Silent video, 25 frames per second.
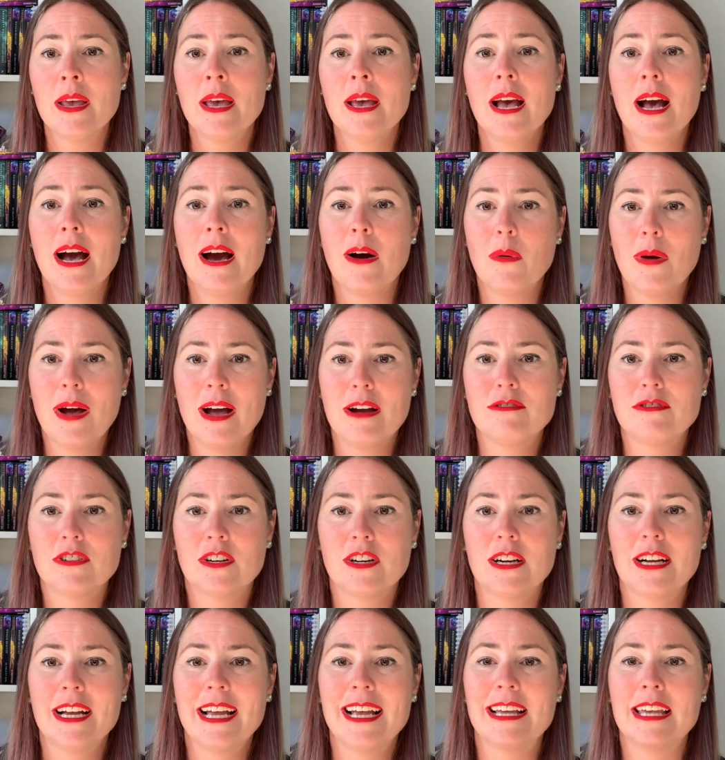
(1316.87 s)

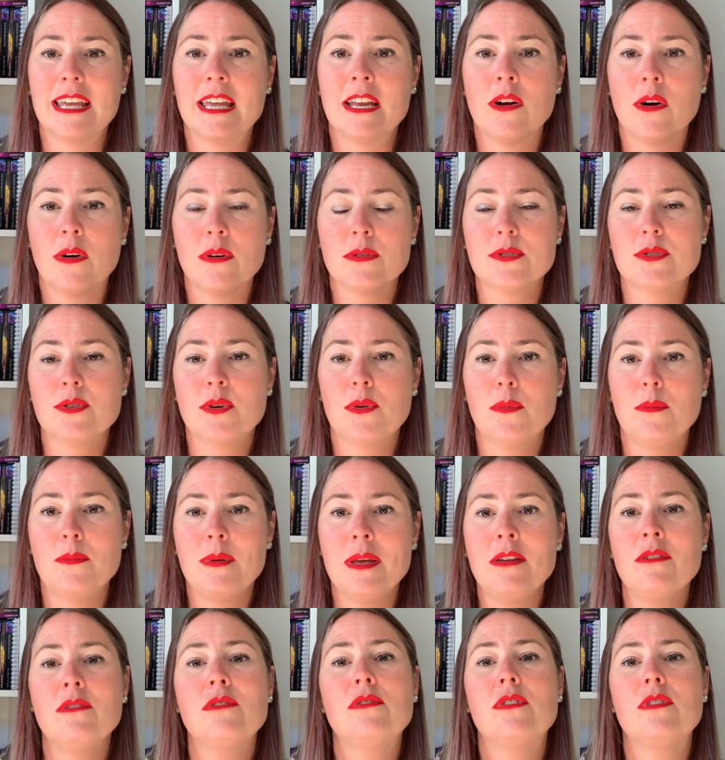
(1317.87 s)
However, it can also be